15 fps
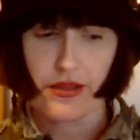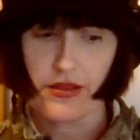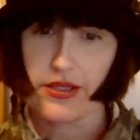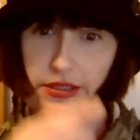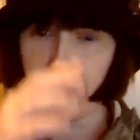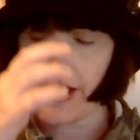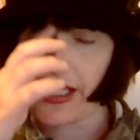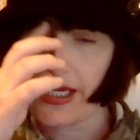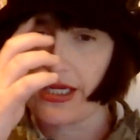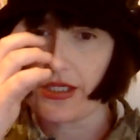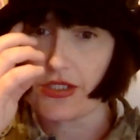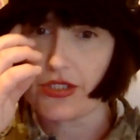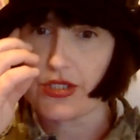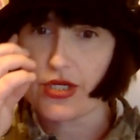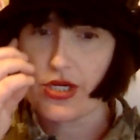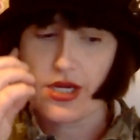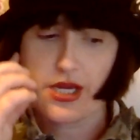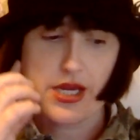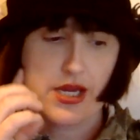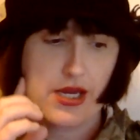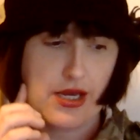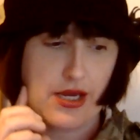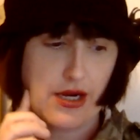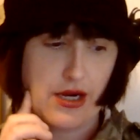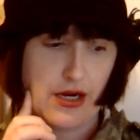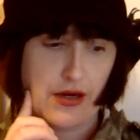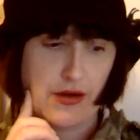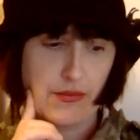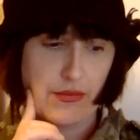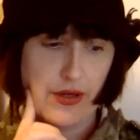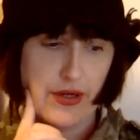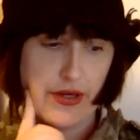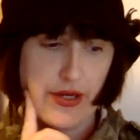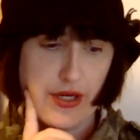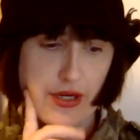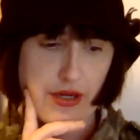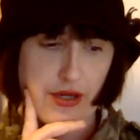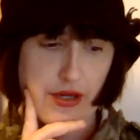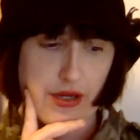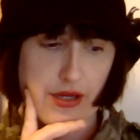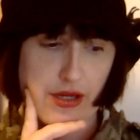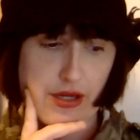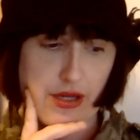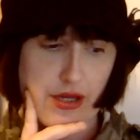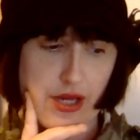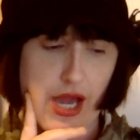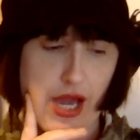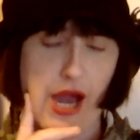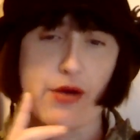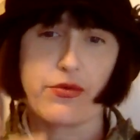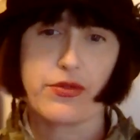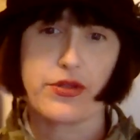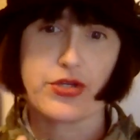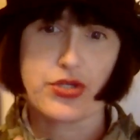this age, how the